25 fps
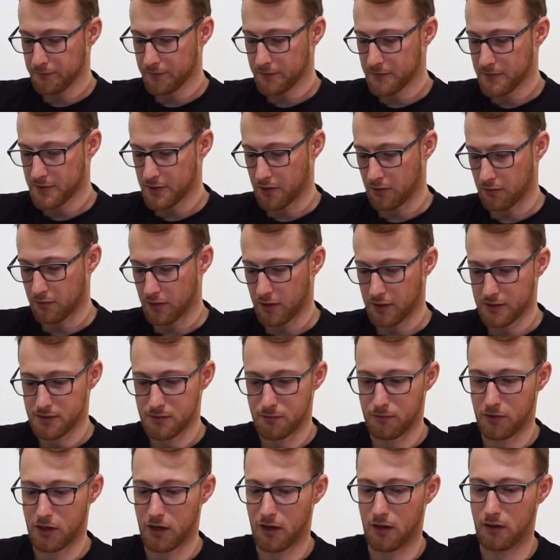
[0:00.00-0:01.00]
So that's
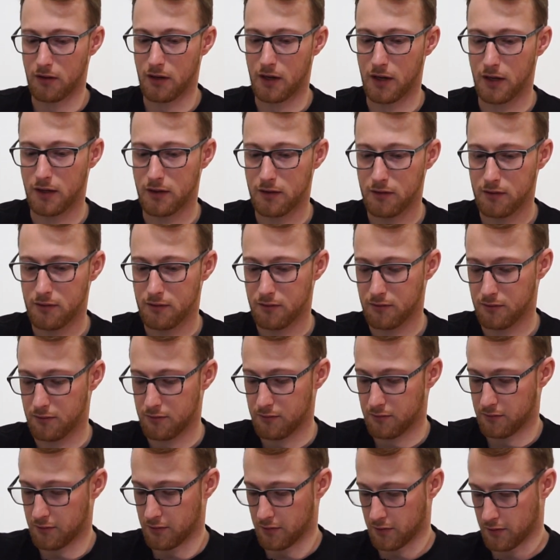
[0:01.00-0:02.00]
why I like
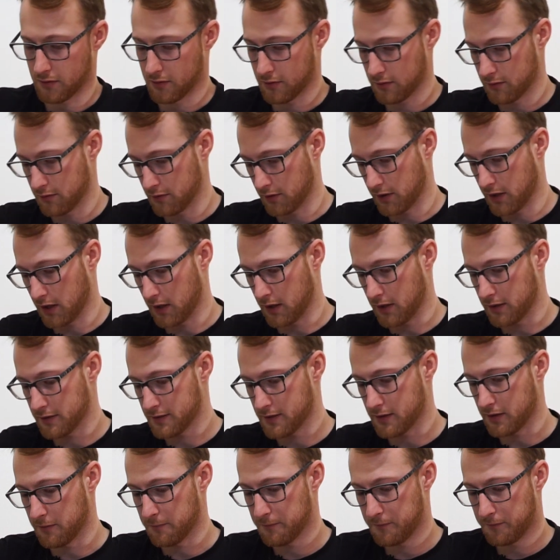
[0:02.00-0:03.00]
the
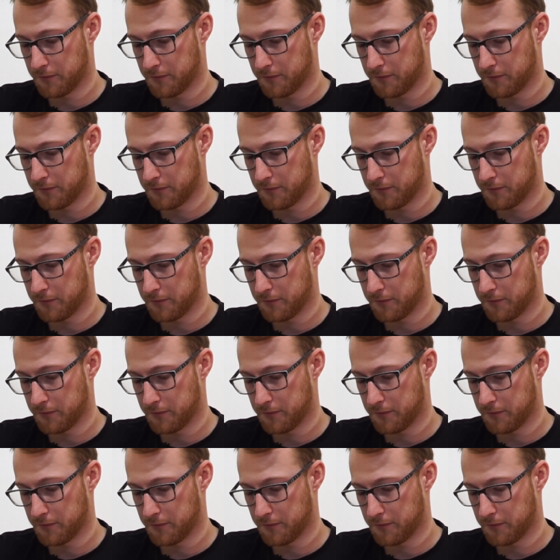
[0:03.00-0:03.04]
KAC.